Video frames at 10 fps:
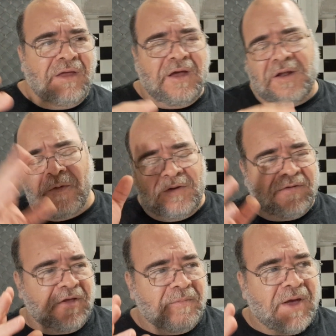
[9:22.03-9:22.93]
I won't
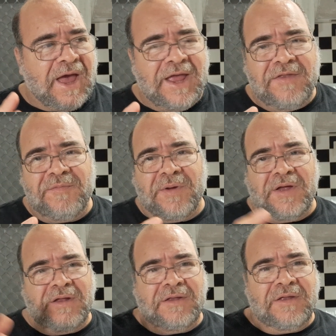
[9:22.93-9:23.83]
tell you my age,
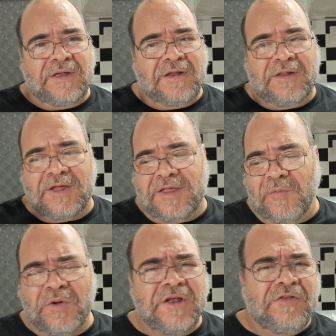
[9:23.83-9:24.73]
but you know, like
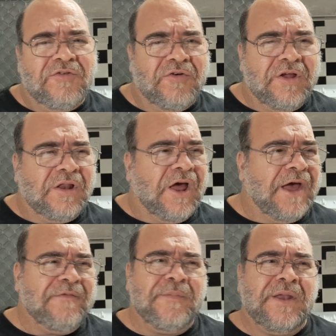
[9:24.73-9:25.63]
you want to enjoy your
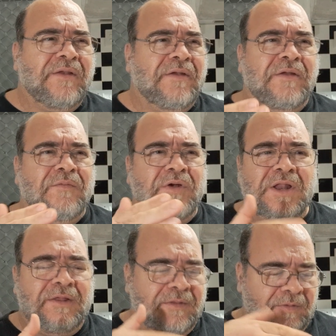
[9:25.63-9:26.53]
life, but
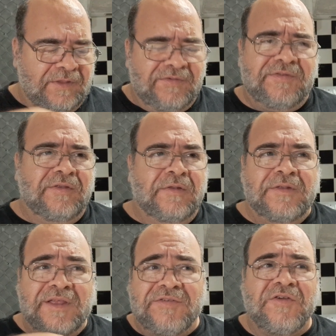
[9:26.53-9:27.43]
really
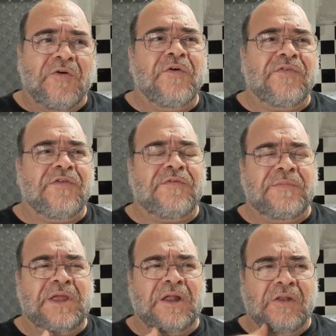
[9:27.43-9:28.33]
this causes
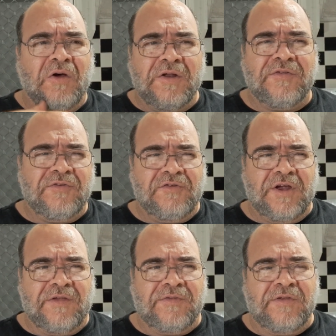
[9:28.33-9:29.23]
me a lot of
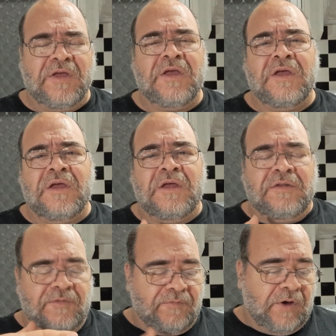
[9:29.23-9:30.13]
stress
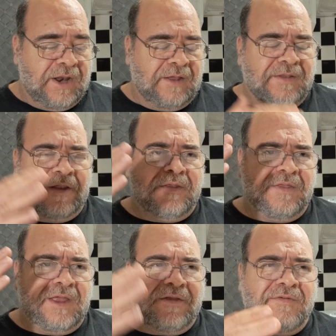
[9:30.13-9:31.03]
to find out that
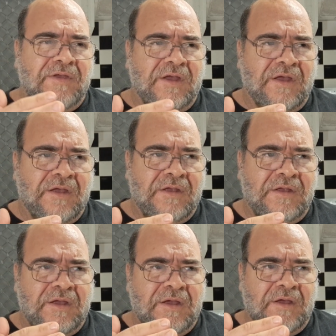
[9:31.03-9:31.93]
things are
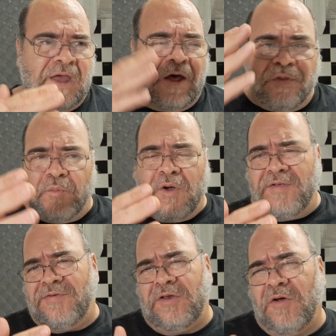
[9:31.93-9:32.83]

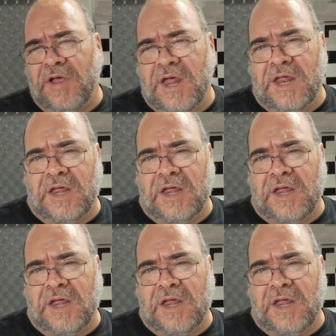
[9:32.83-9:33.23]
health-wise are not